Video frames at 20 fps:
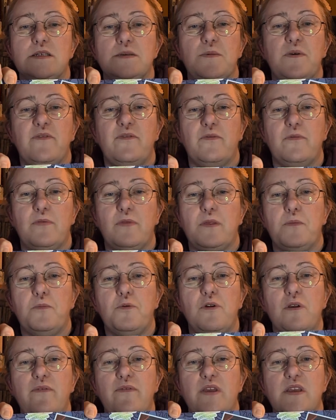some of
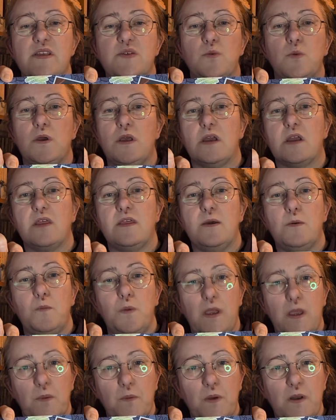the previous work
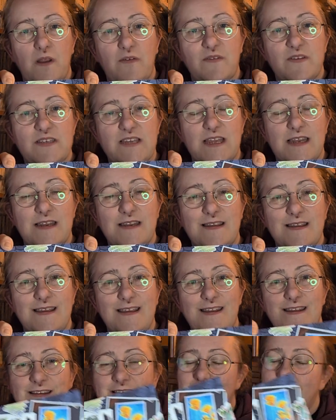that people have
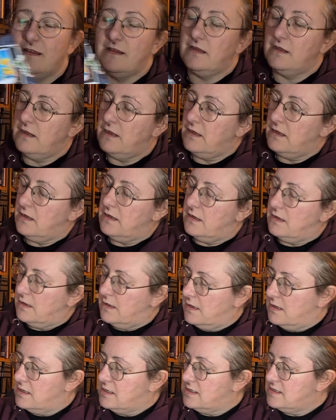sent in.
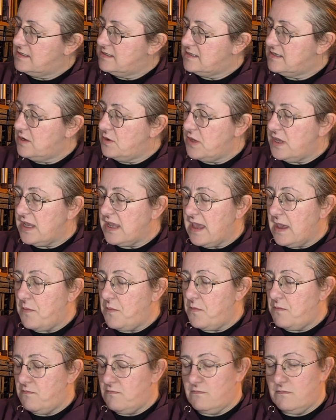So you
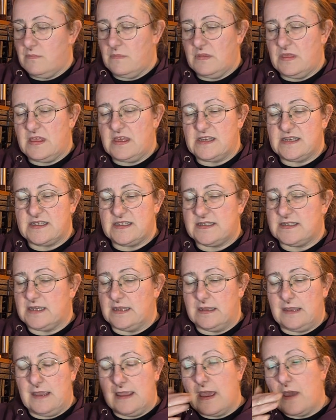get
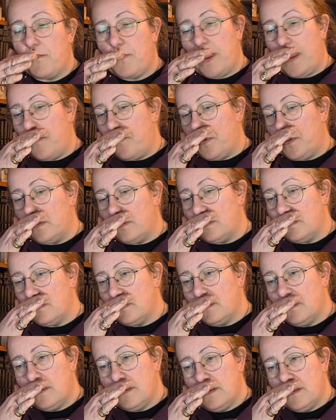
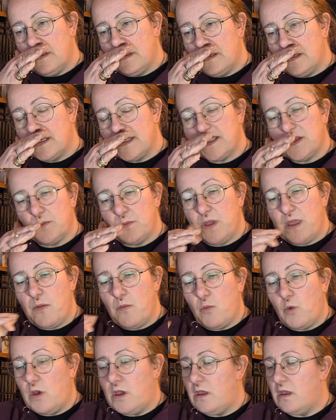people
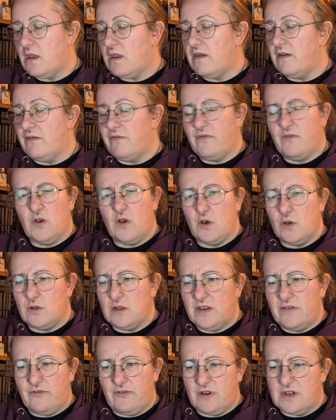submitting work of
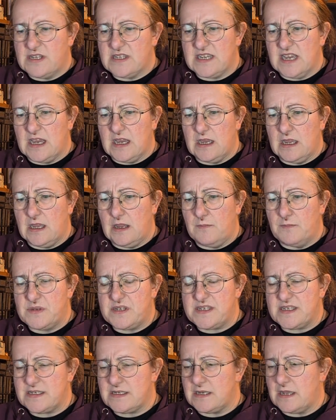all different
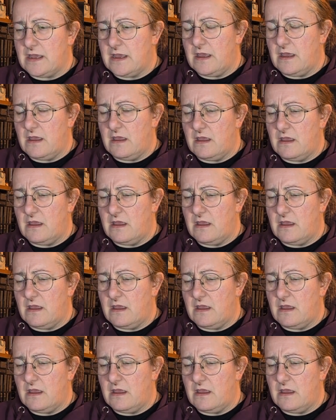types,